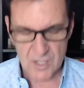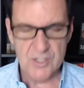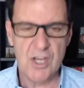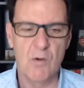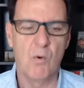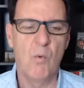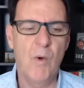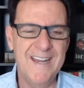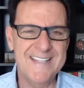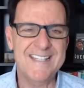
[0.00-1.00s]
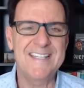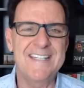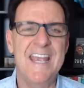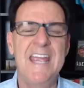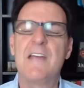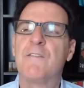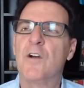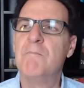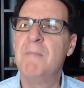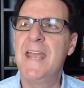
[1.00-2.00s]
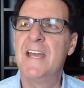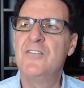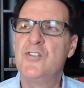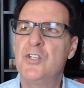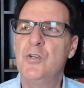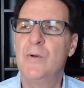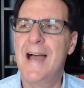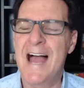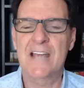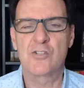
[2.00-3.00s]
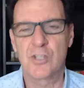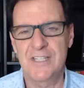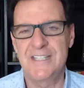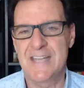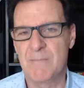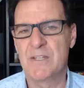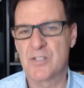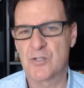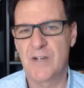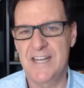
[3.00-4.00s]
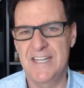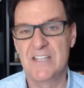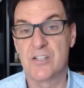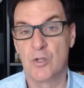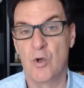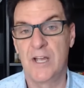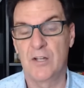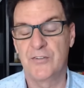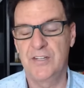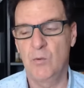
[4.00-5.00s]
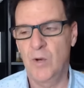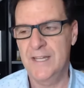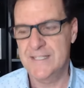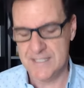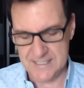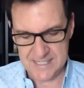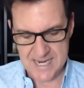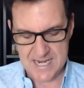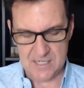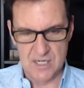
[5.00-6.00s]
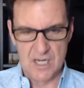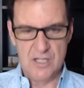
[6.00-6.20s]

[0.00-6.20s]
so what does it take for a man to actually demonstrate his loyalty what does it take